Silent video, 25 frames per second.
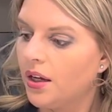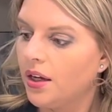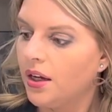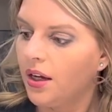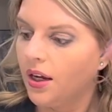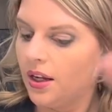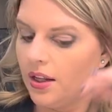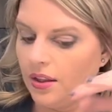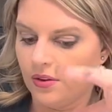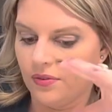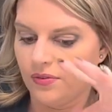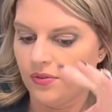
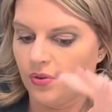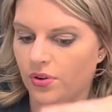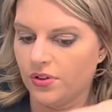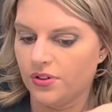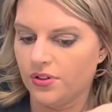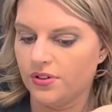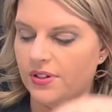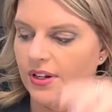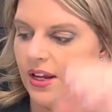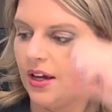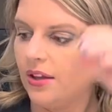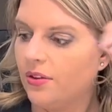And of
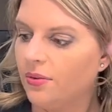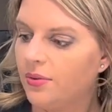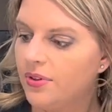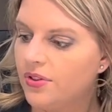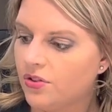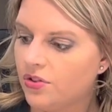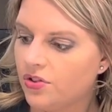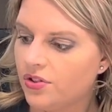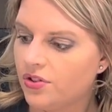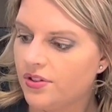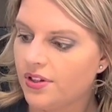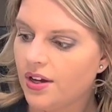course, now the
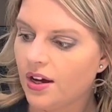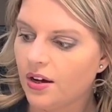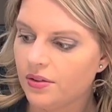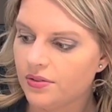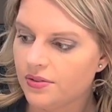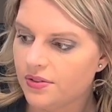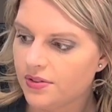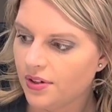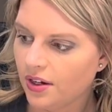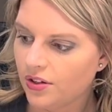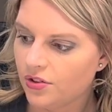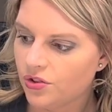research is out,
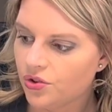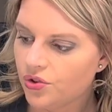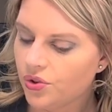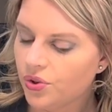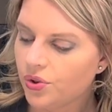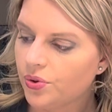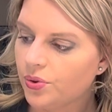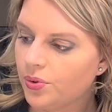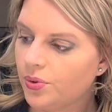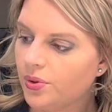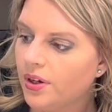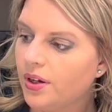it's not
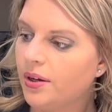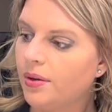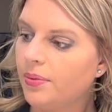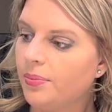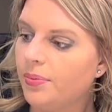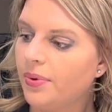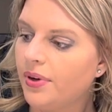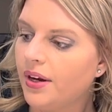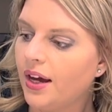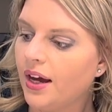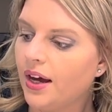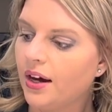true,
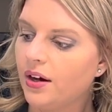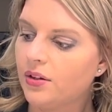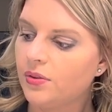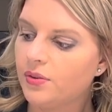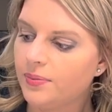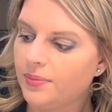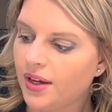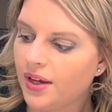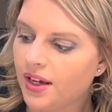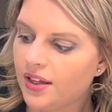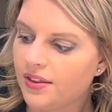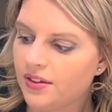but how do we
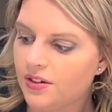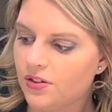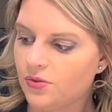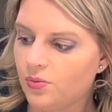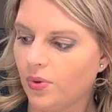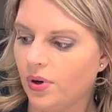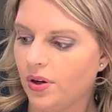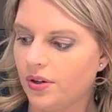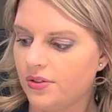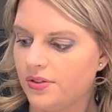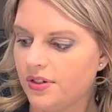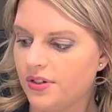make these
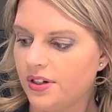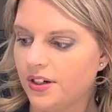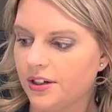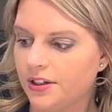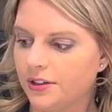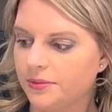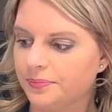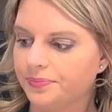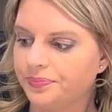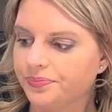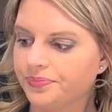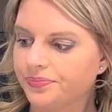waters
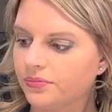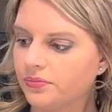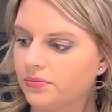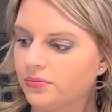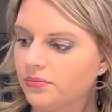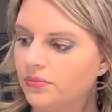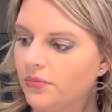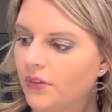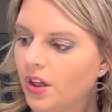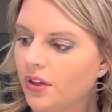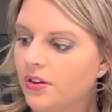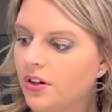here?
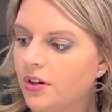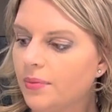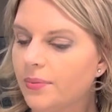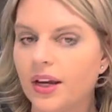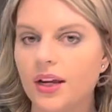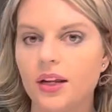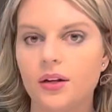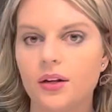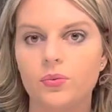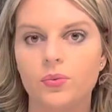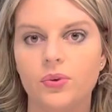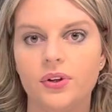They're
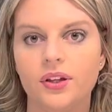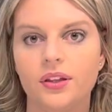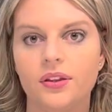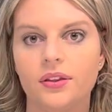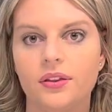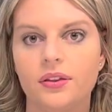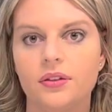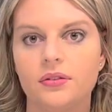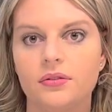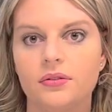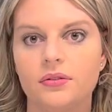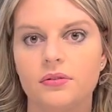made
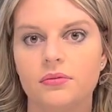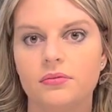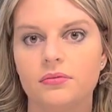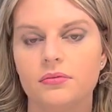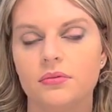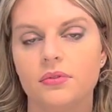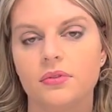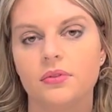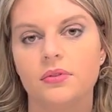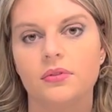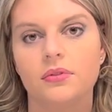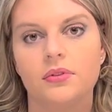with
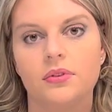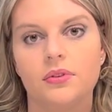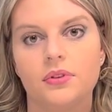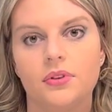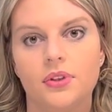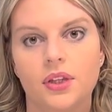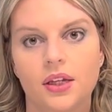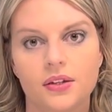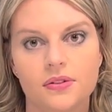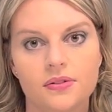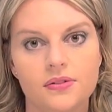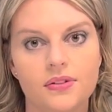
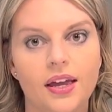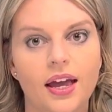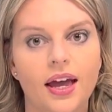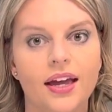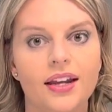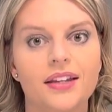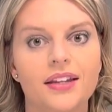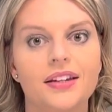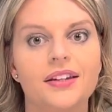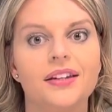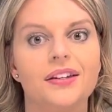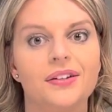things
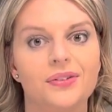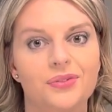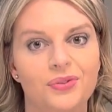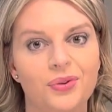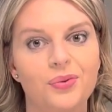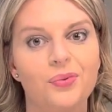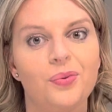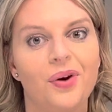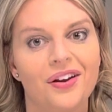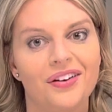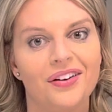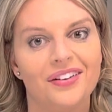added into the
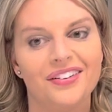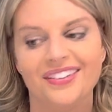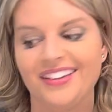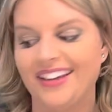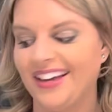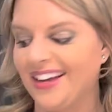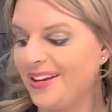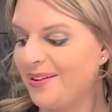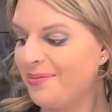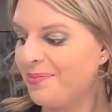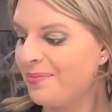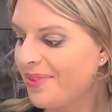water,
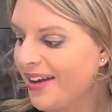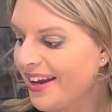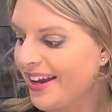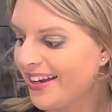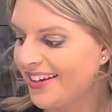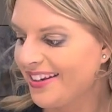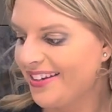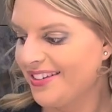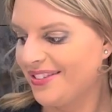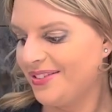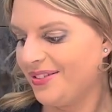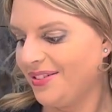like
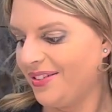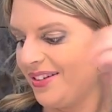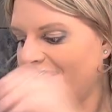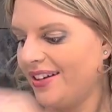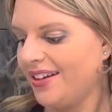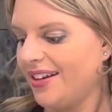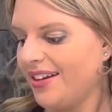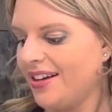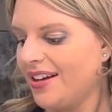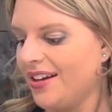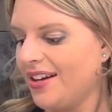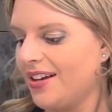baking soda.
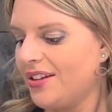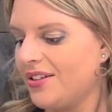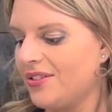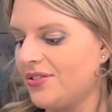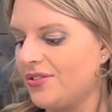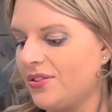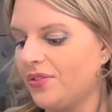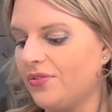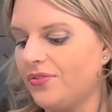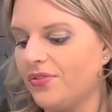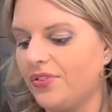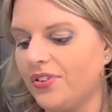
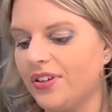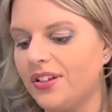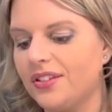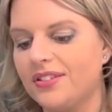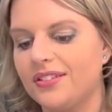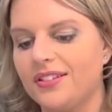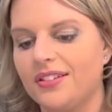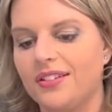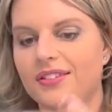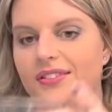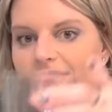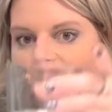So for
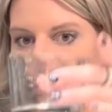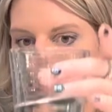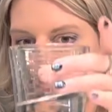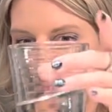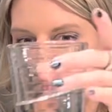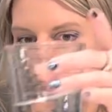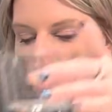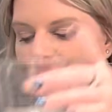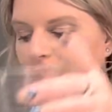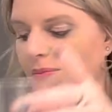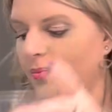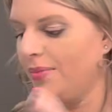instance,
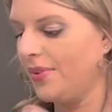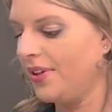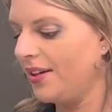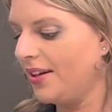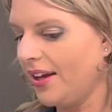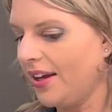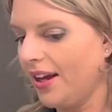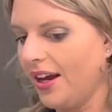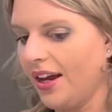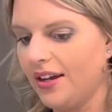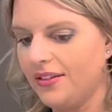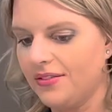here's some
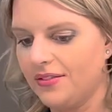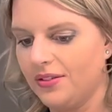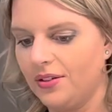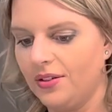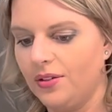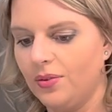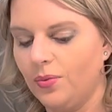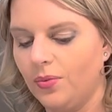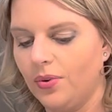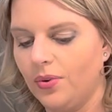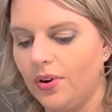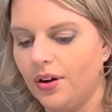acid
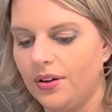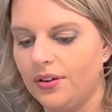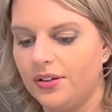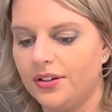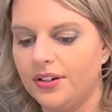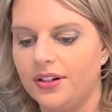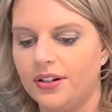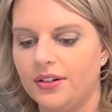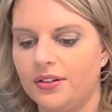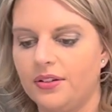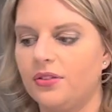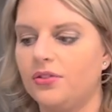water
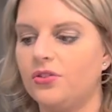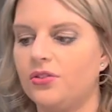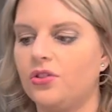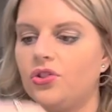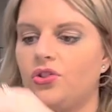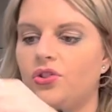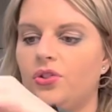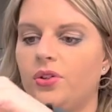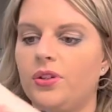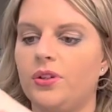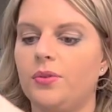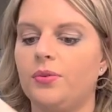here. I'll just
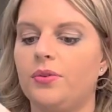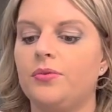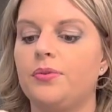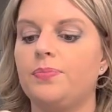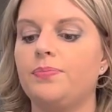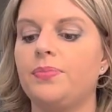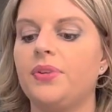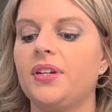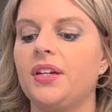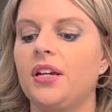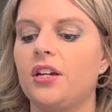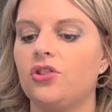show you with
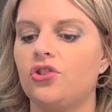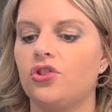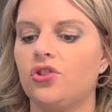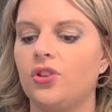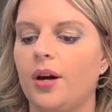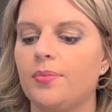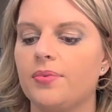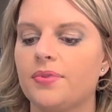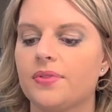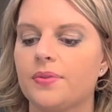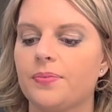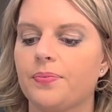pH
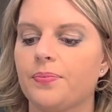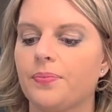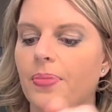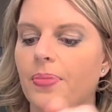drops.